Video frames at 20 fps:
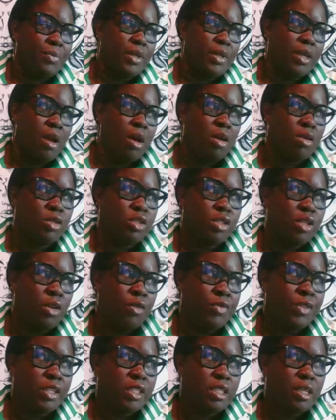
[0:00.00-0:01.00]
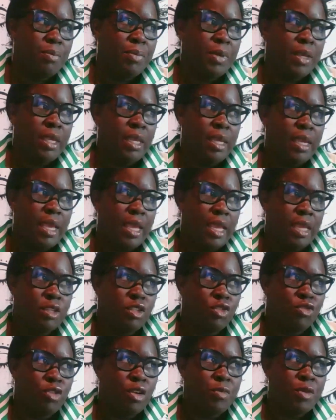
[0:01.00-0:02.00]
also this could be a
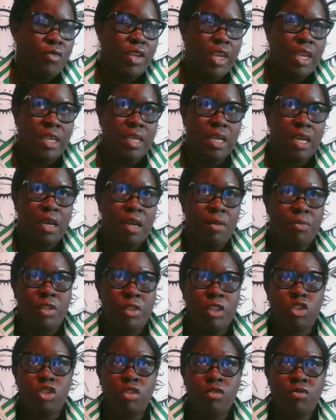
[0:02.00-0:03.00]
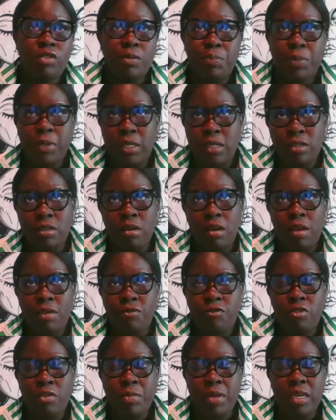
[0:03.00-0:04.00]
stream of income that you depend on
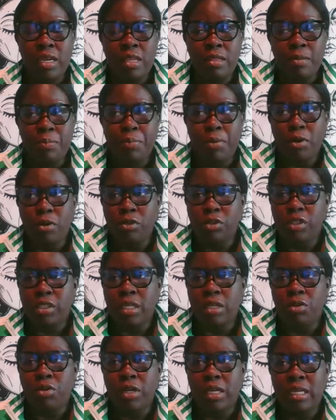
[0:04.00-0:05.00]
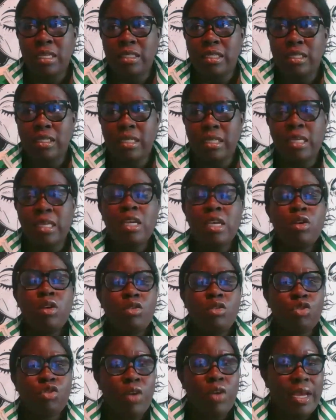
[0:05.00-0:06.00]
from another person or entity
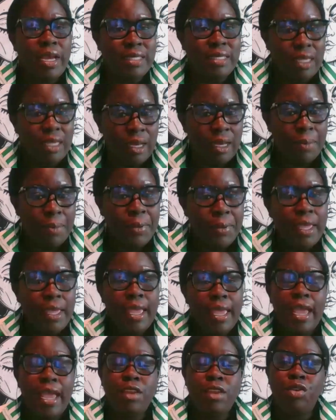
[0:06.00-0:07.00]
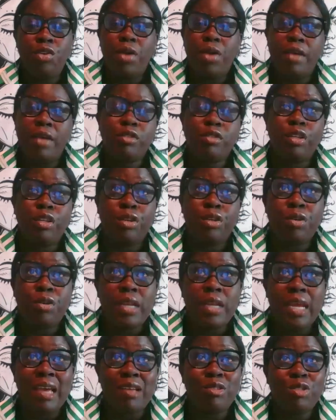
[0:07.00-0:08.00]
dries up, and you have to learn
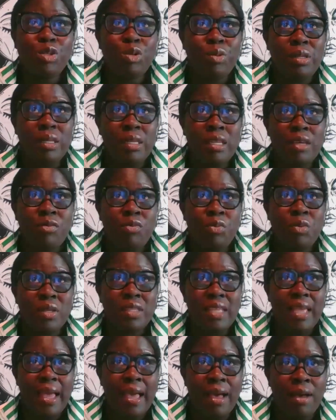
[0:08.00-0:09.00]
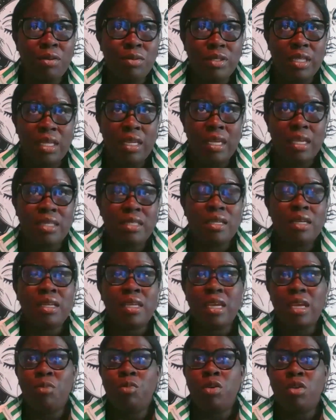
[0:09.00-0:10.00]
how to live without it.
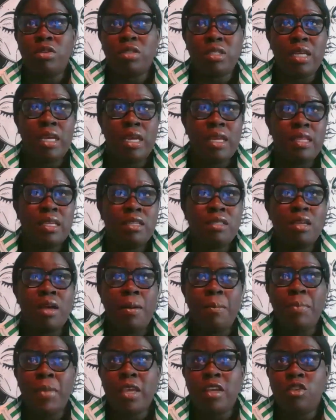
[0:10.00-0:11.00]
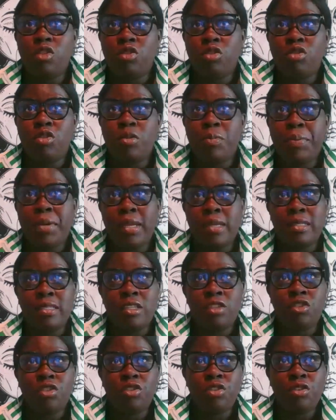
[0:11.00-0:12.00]
Again, we'll say that making sure you're paying
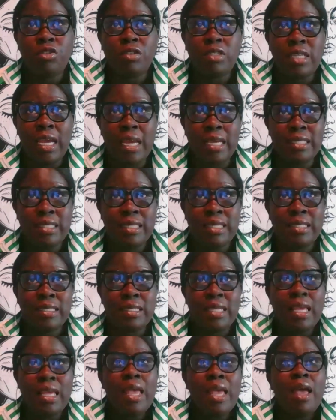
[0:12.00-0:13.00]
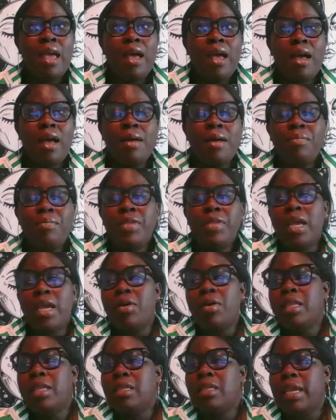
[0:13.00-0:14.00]
attention to your taxes.
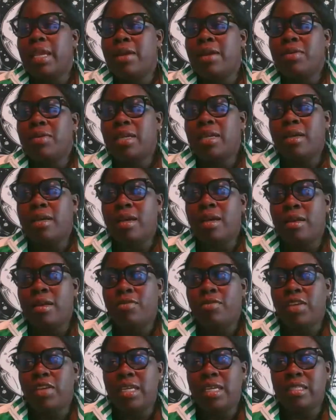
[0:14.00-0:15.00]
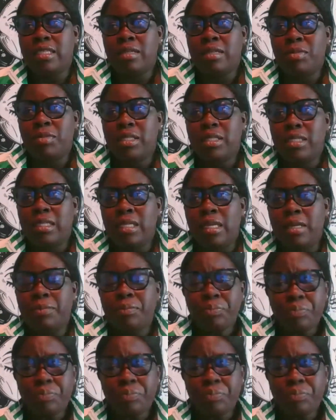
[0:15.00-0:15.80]
Now, in the area of intimacy,